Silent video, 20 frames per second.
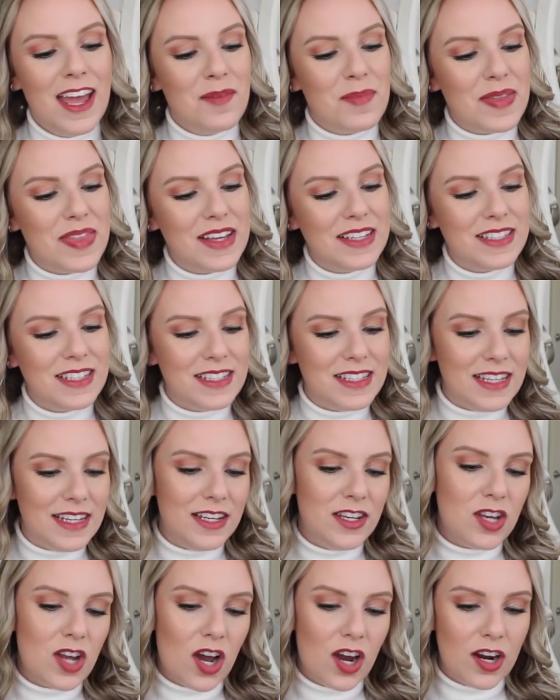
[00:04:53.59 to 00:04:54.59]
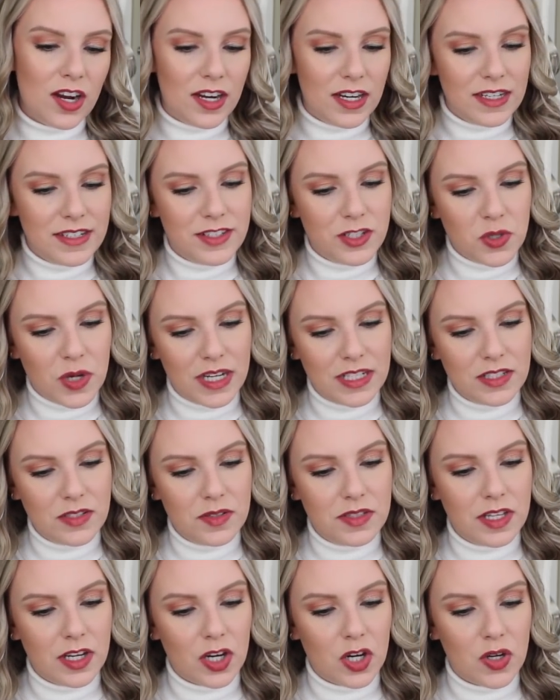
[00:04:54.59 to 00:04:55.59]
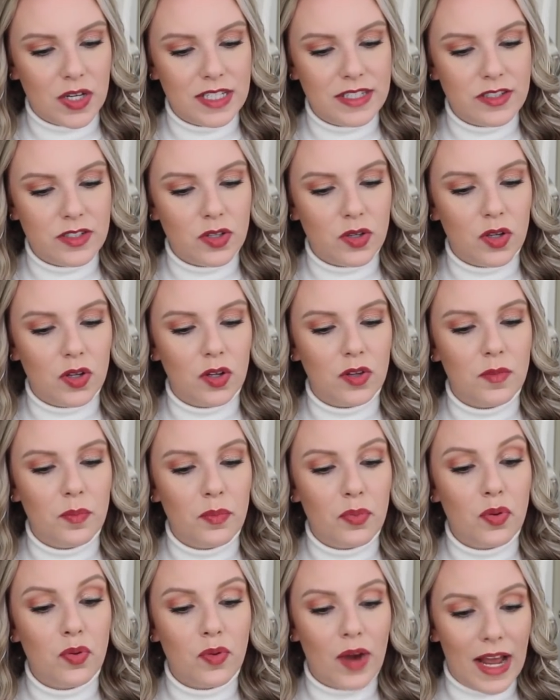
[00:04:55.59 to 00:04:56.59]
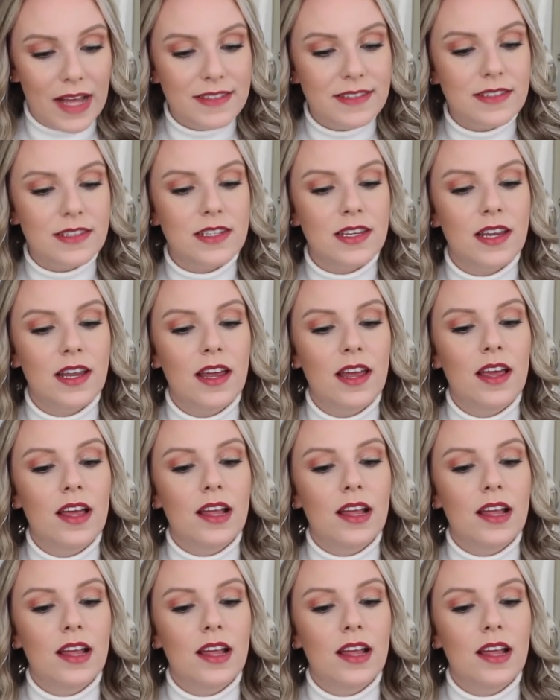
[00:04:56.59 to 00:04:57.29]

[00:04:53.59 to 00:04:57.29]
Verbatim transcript: But this is the NARS Translucent Crystal Pressed